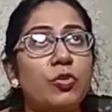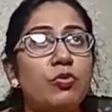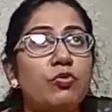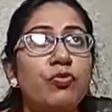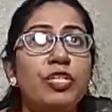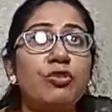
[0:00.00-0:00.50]

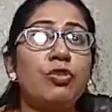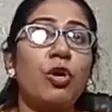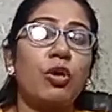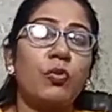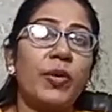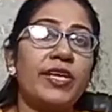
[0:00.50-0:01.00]
we should
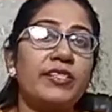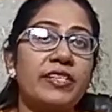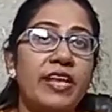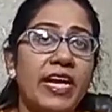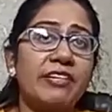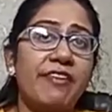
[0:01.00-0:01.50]
always
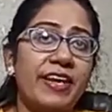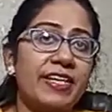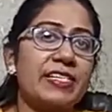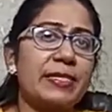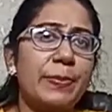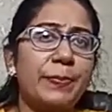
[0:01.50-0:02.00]
write very
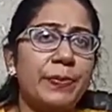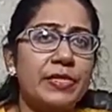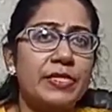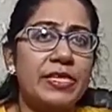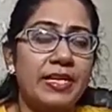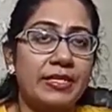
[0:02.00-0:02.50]
simple
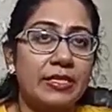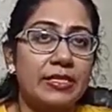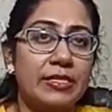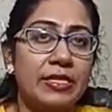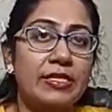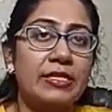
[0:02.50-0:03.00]

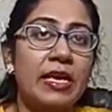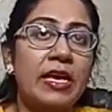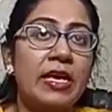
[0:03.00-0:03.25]
sentences